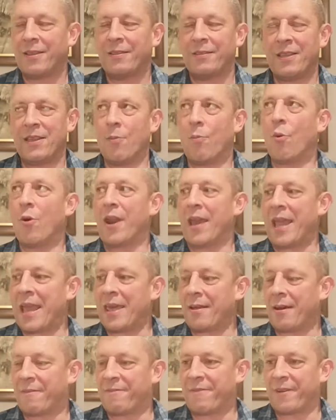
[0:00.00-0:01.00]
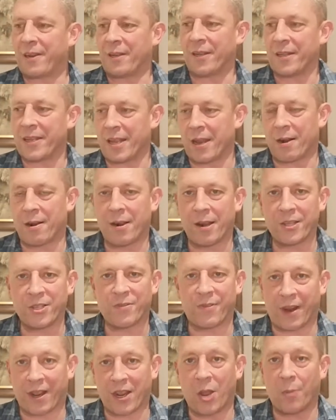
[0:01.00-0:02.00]
you want to have that fiddle in your hands
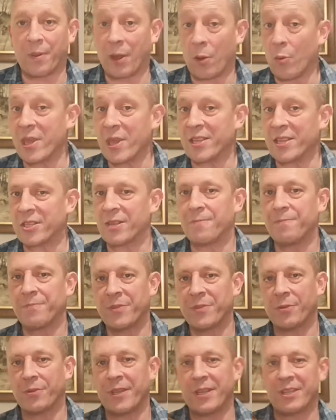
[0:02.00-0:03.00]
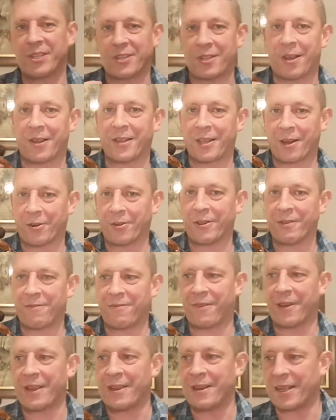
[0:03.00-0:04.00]
for a couple of weeks until you start to really
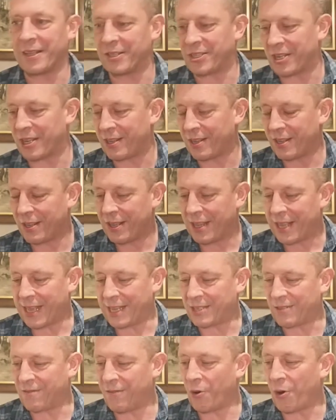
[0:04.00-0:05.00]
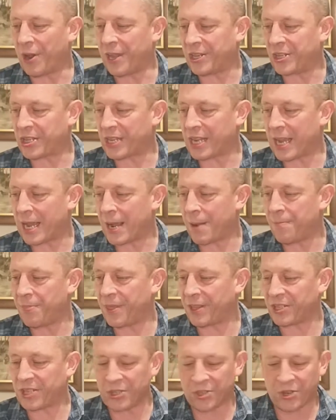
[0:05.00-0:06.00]
find its voice.
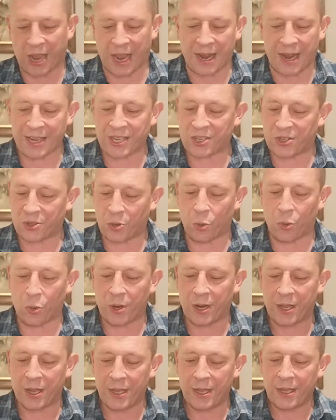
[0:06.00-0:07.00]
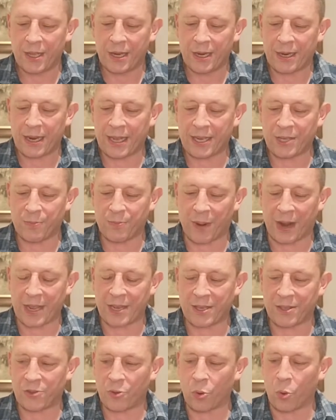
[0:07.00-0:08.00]
This one's got a nice tone, nice
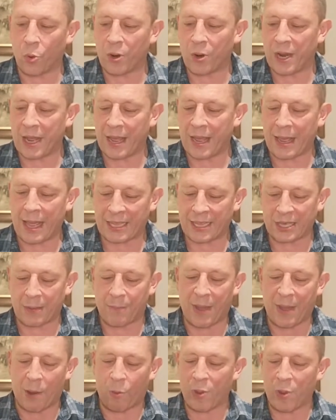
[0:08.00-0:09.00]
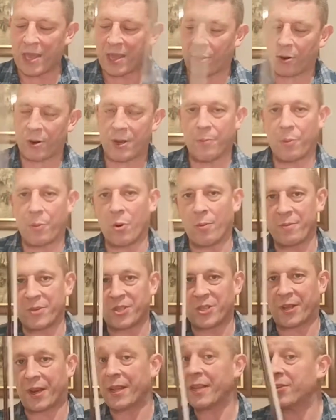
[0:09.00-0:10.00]
bright tone. It's a bit weaker on the bottom
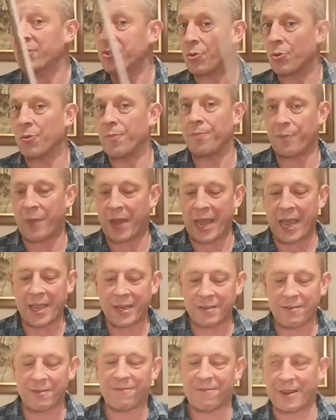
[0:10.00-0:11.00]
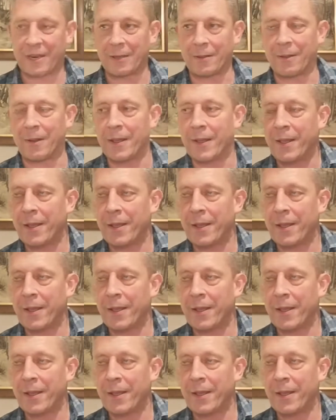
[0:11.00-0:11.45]
strings though. My own fiddle